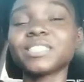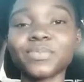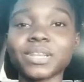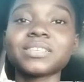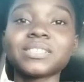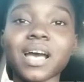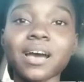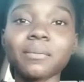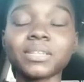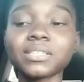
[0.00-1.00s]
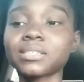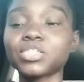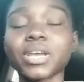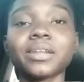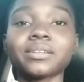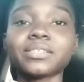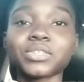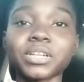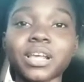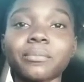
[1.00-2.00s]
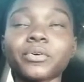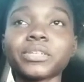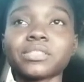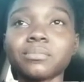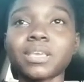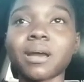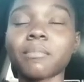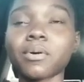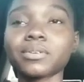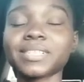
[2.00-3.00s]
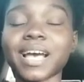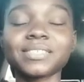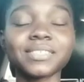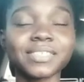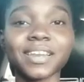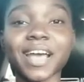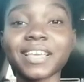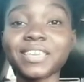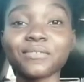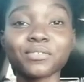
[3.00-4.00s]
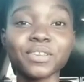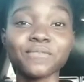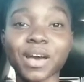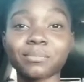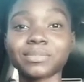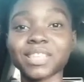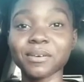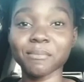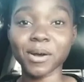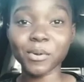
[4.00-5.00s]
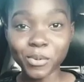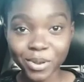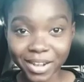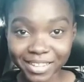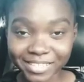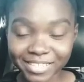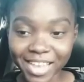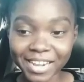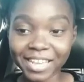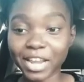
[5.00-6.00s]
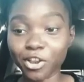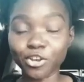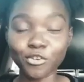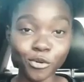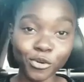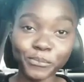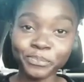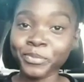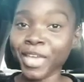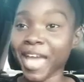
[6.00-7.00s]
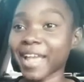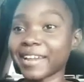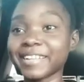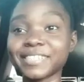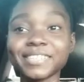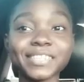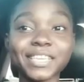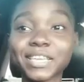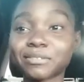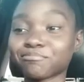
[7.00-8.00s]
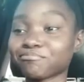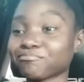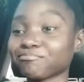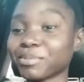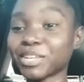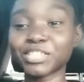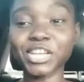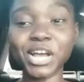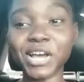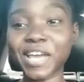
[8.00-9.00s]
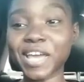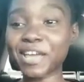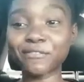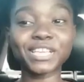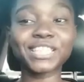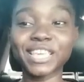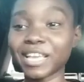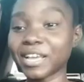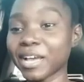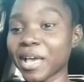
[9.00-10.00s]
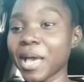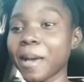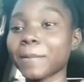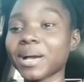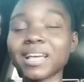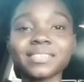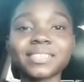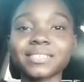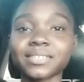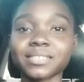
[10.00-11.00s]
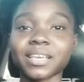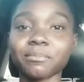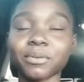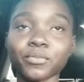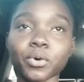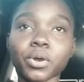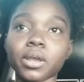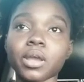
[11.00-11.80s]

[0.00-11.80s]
video is this channel is strictly going to be about, as I said, I even revamped my whole channel look, identity, picture, everything, because as I said before,